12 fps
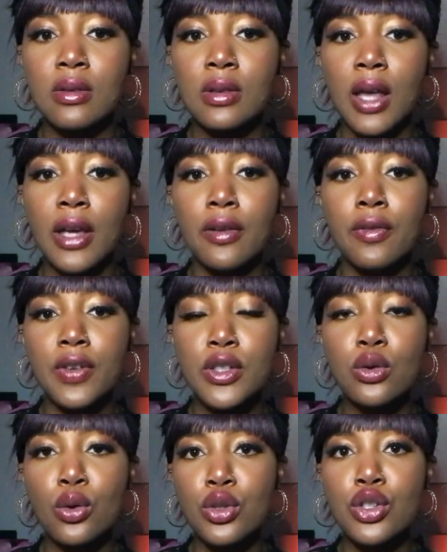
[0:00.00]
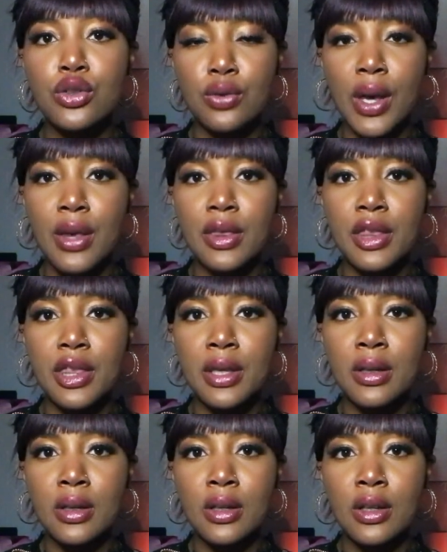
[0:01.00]
like physical strength,
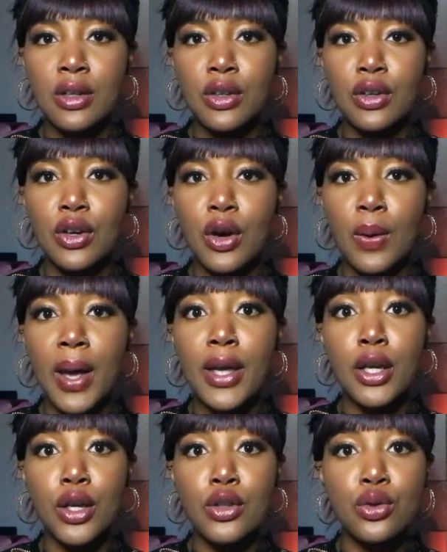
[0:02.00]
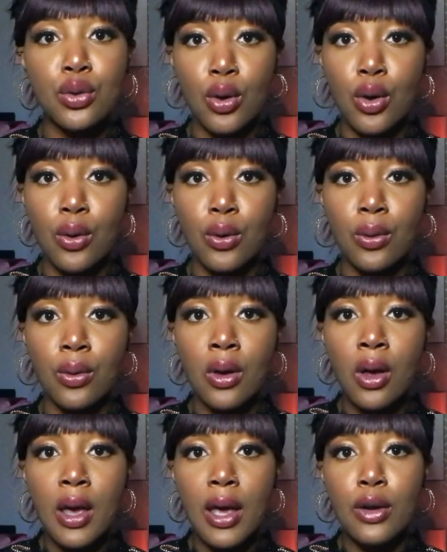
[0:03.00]
and control
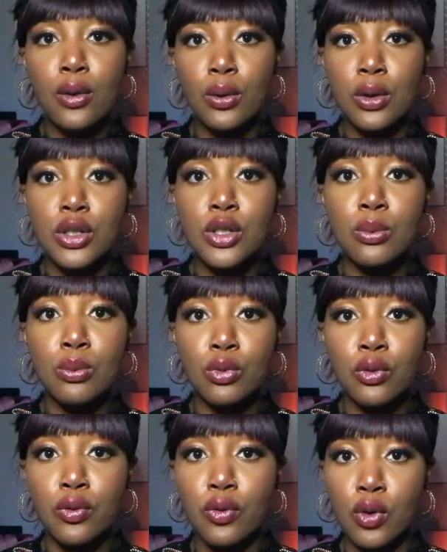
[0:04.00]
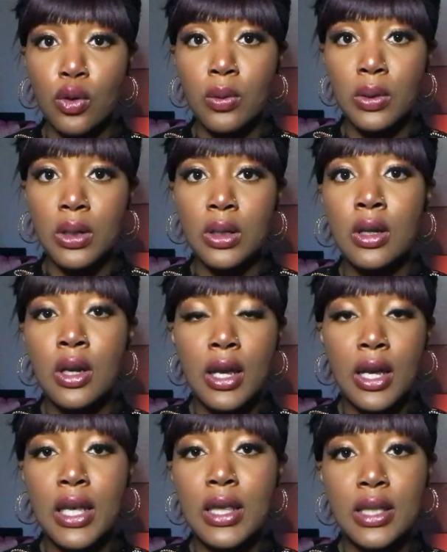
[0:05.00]
in order to move forward
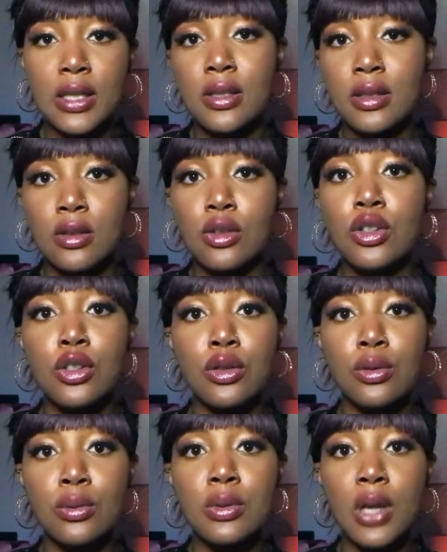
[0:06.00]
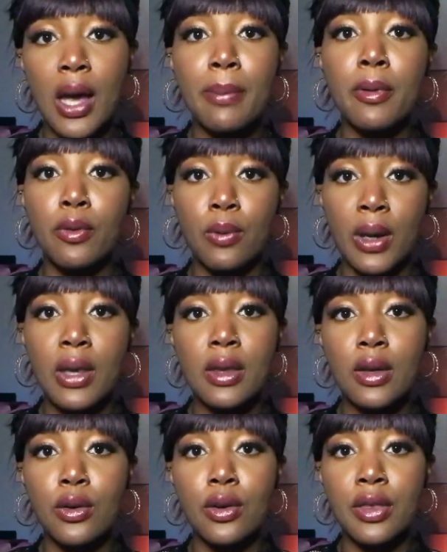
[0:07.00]
in this new type of way
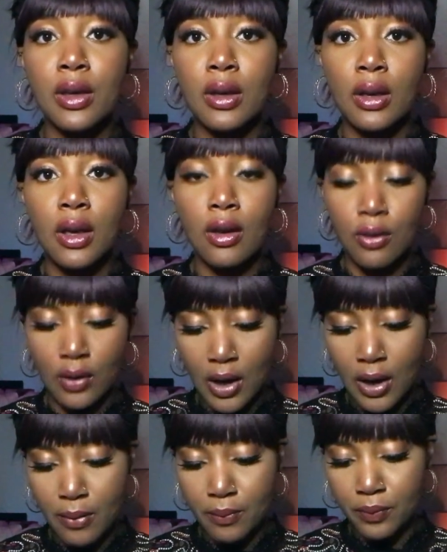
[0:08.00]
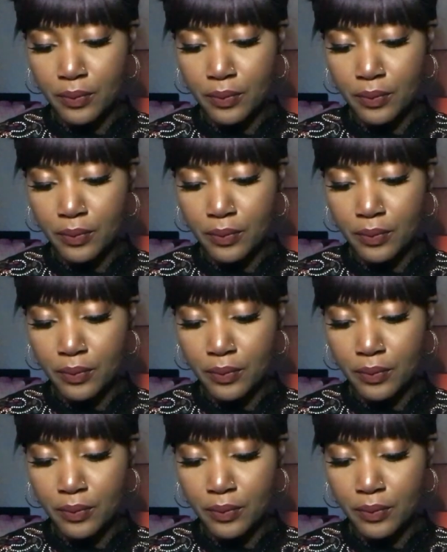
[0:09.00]
that you're thinking, okay?